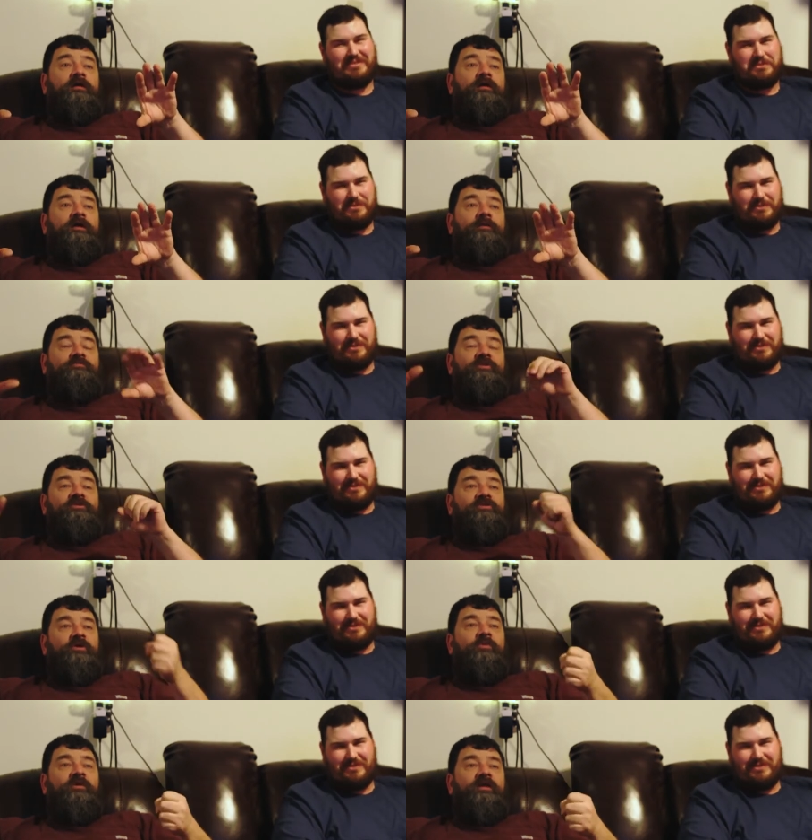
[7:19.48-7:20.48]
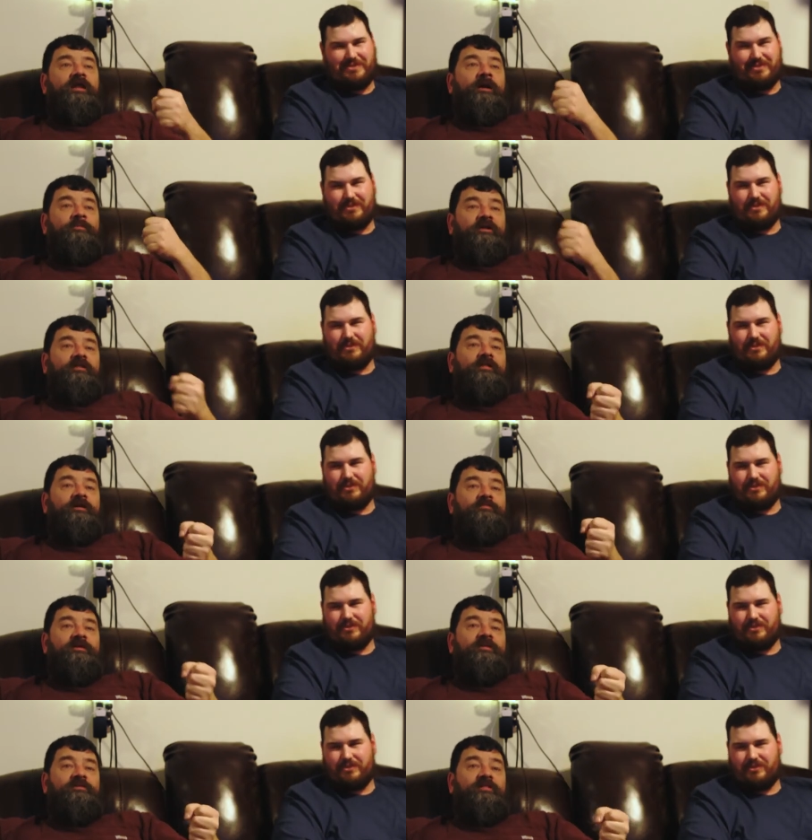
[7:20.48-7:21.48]
Speaker 1: I'm saying, you know what? I'm going to climb
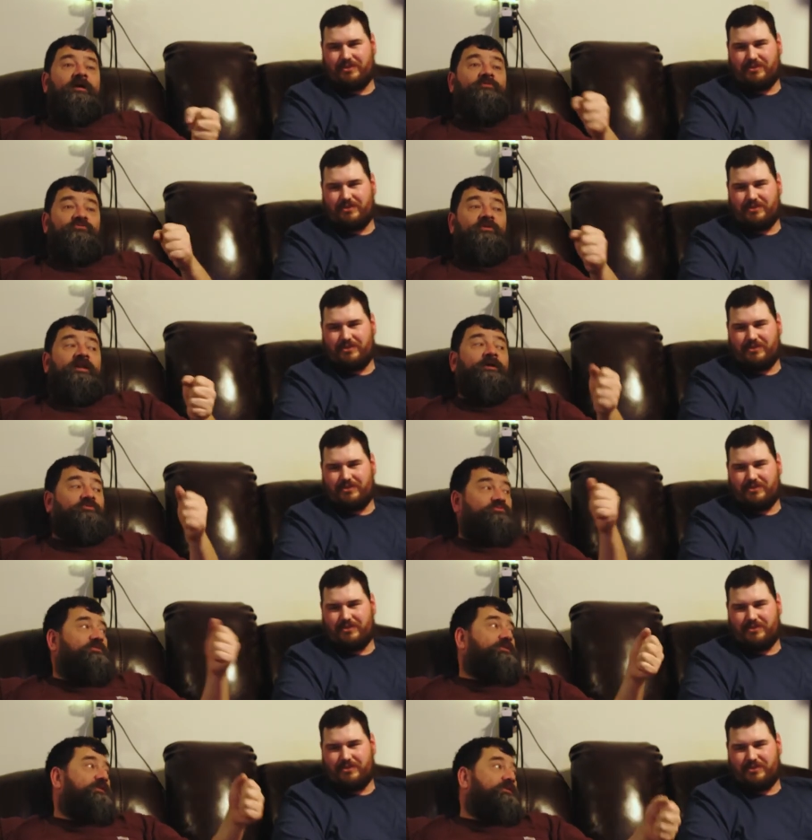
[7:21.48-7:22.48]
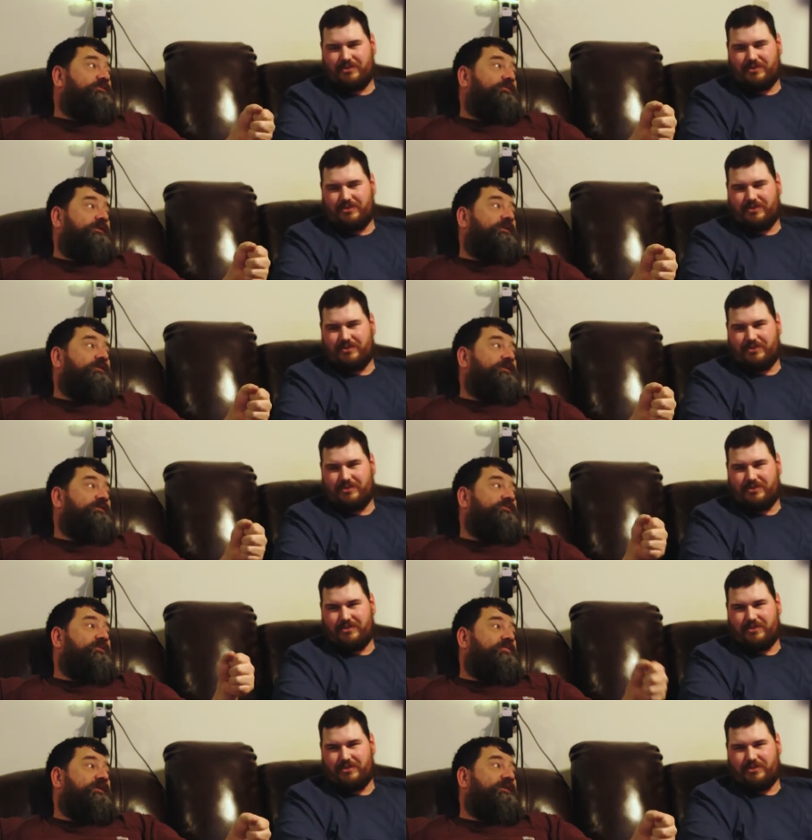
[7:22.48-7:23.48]
that hill. I was ready. I was really going to do it. I was going
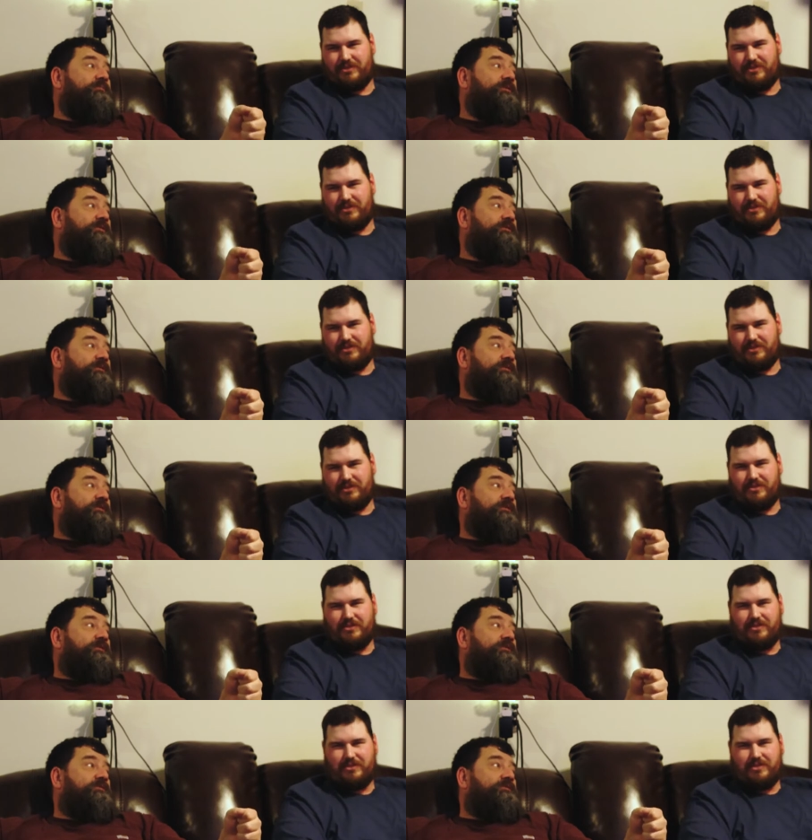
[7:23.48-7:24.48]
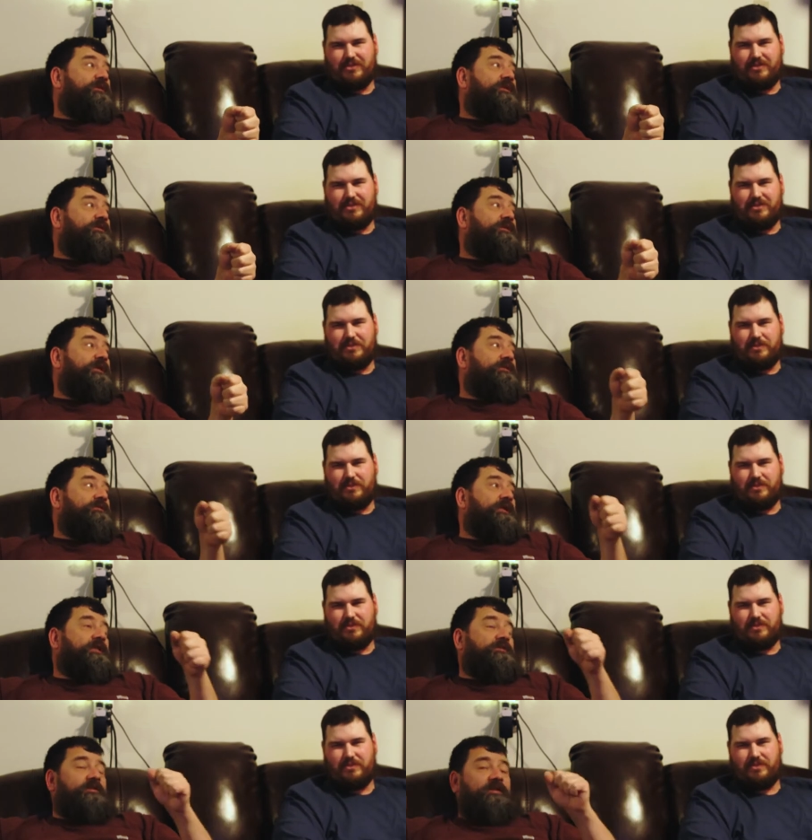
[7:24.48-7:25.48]
to climb it and, and,
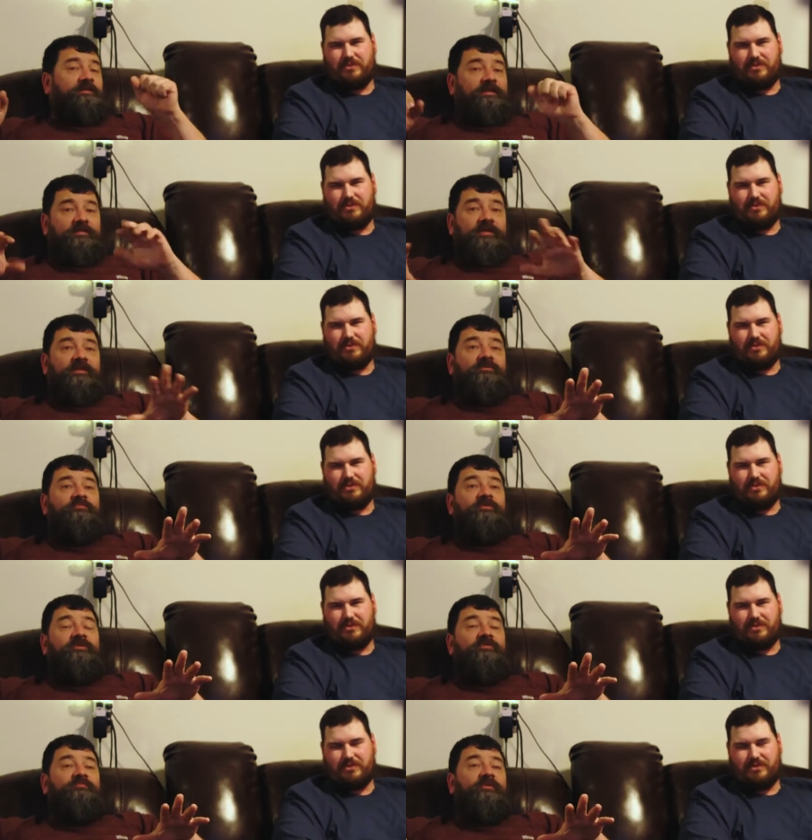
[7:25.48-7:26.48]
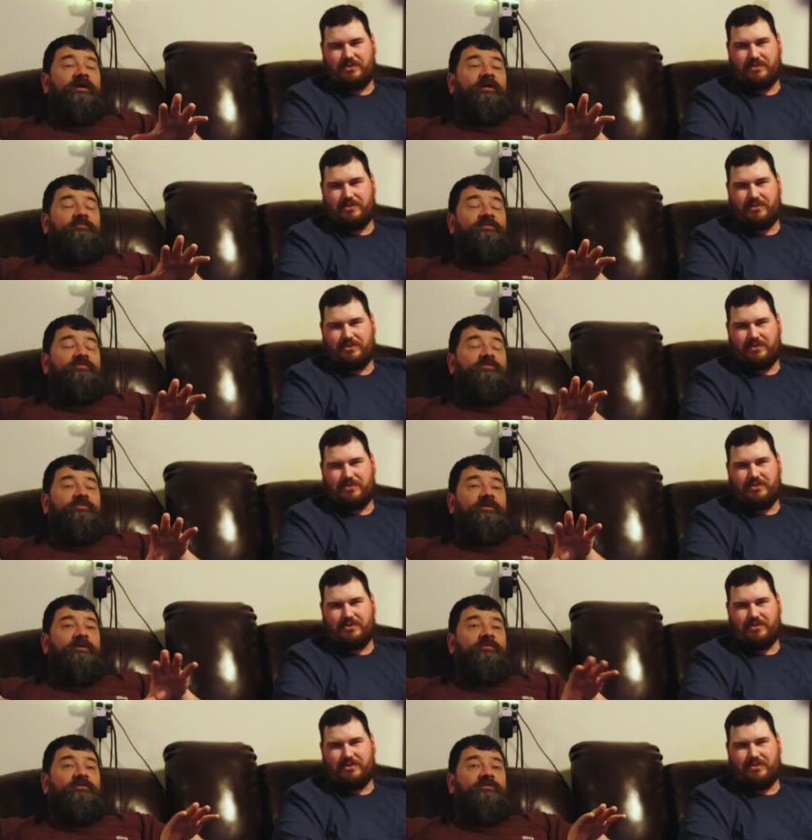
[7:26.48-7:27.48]
and, and get that experience behind me so that I
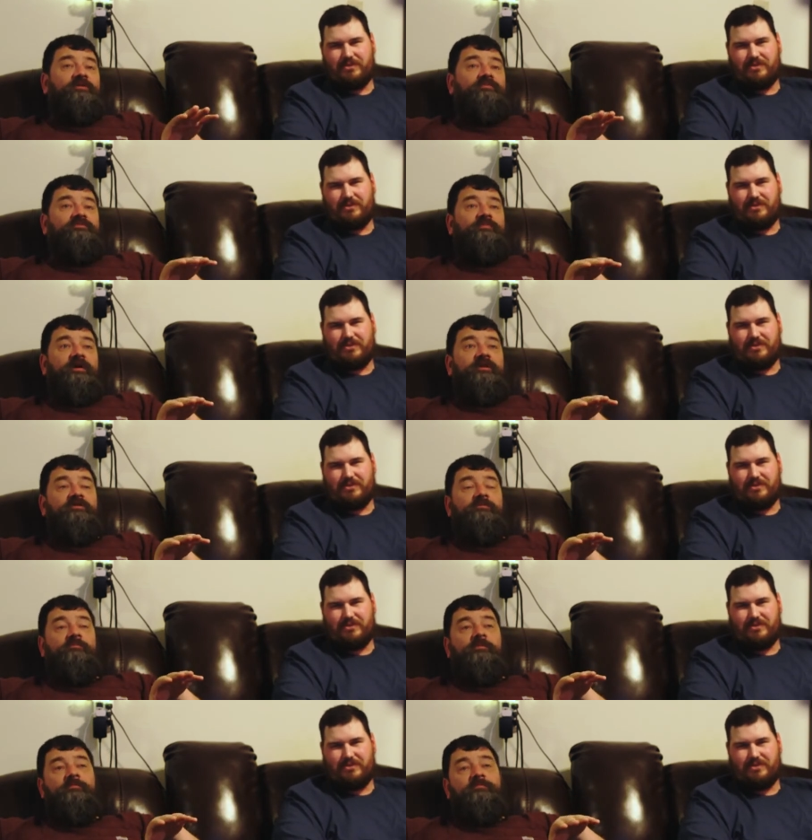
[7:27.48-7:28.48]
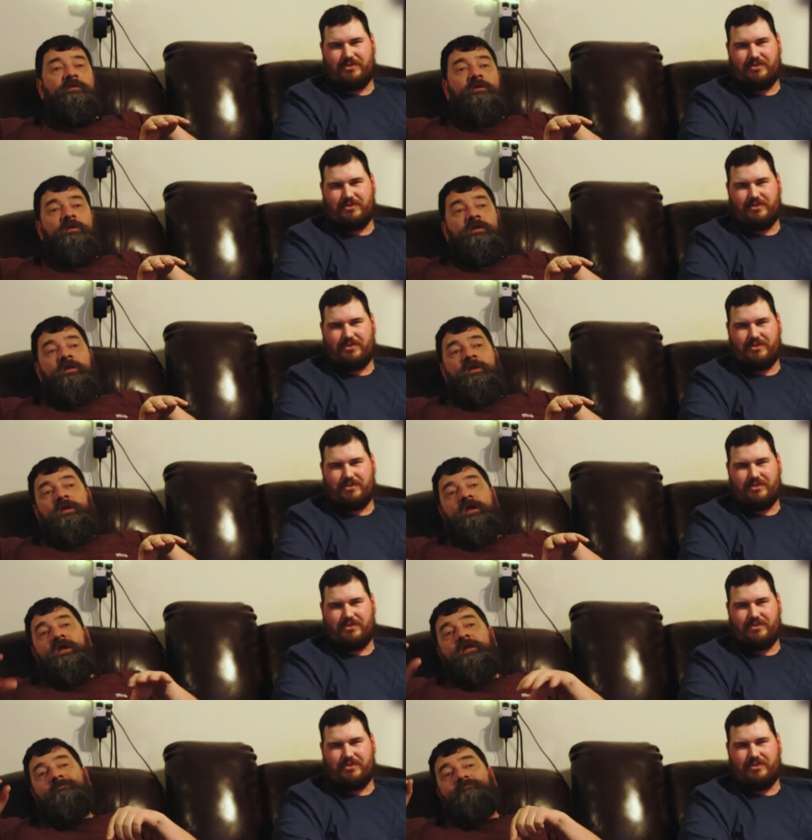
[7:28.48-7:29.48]
wasn't nervous about it no more.
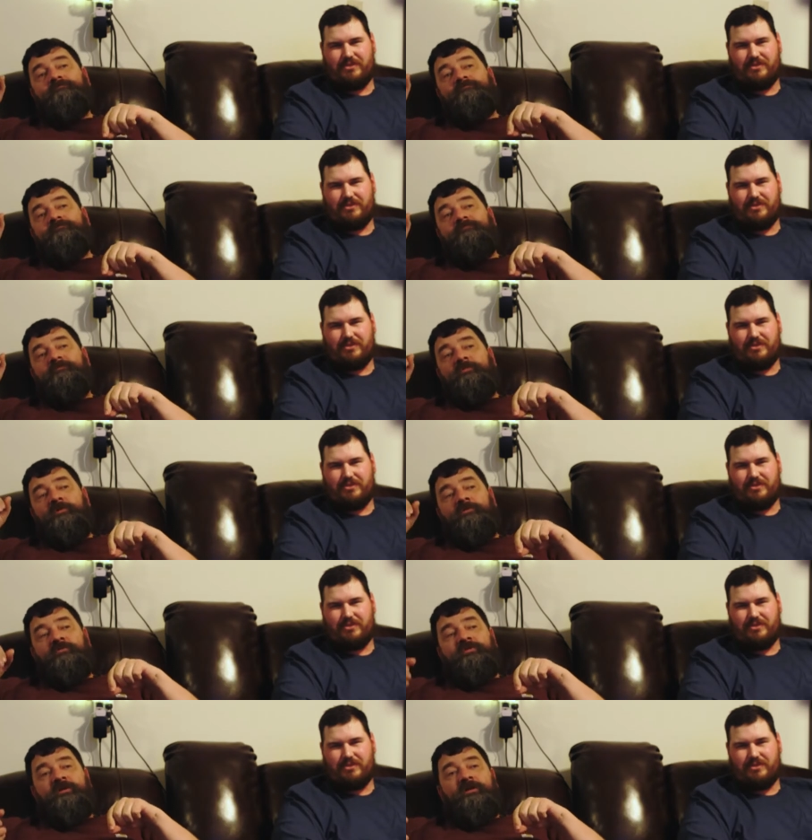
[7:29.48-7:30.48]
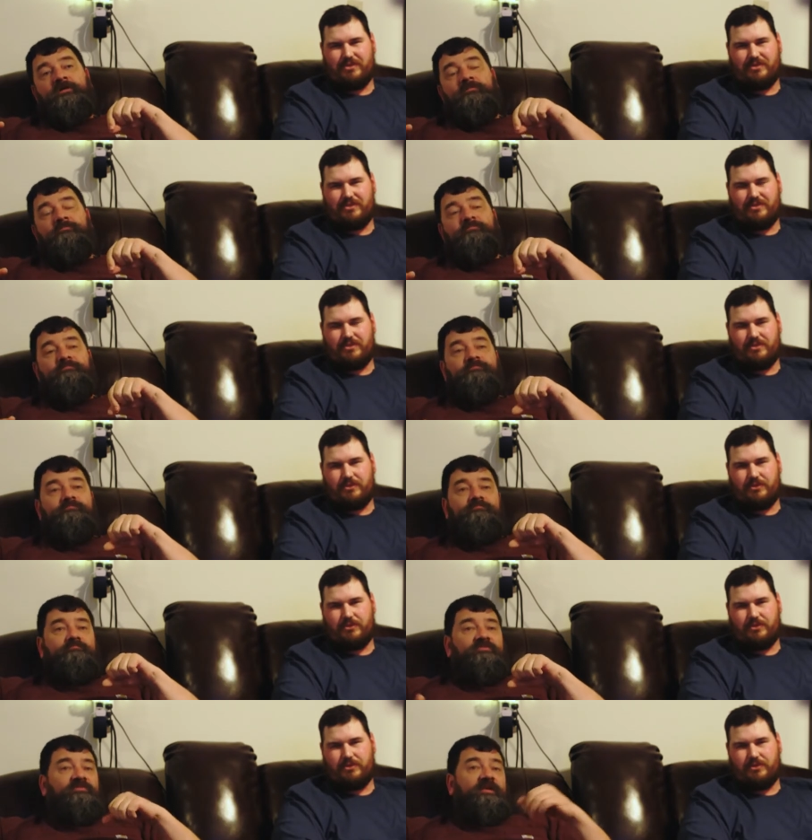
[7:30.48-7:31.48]
And went over there.
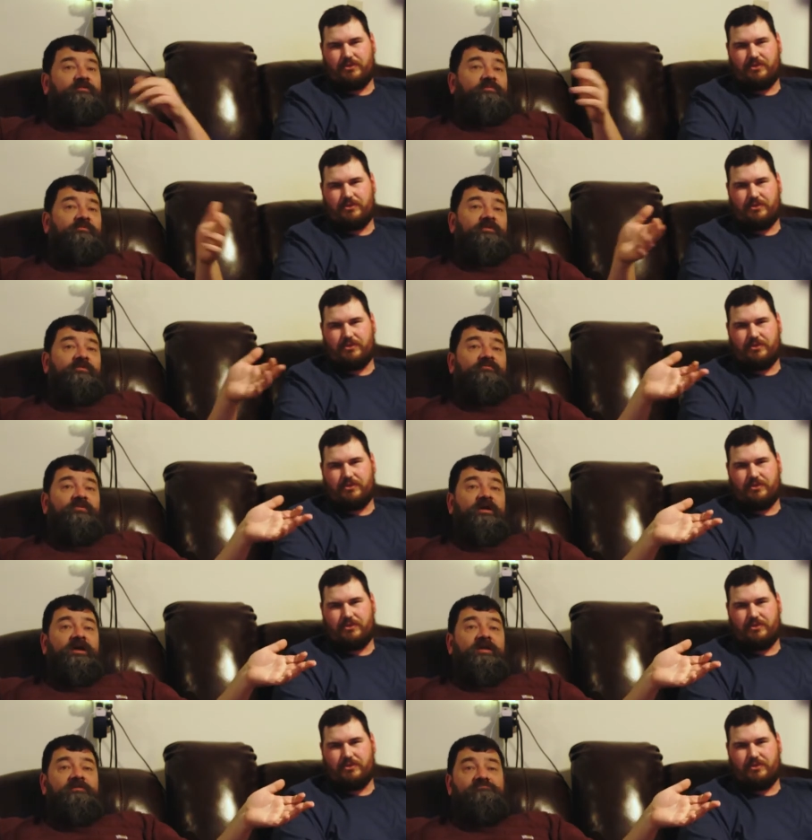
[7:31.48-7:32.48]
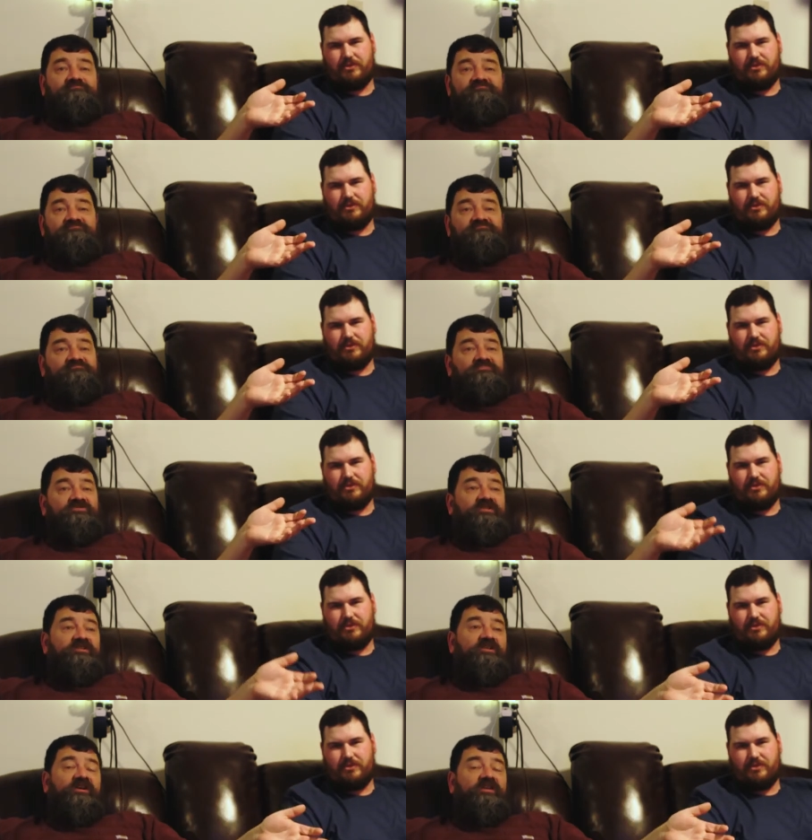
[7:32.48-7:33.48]
The sled's been running fine. Shutting
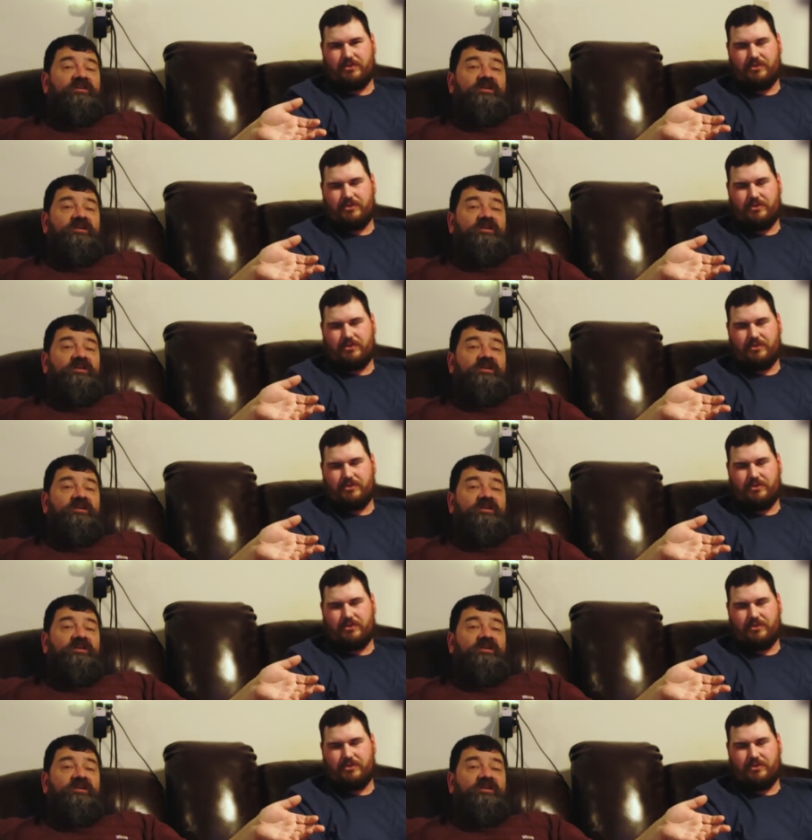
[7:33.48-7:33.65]
it on and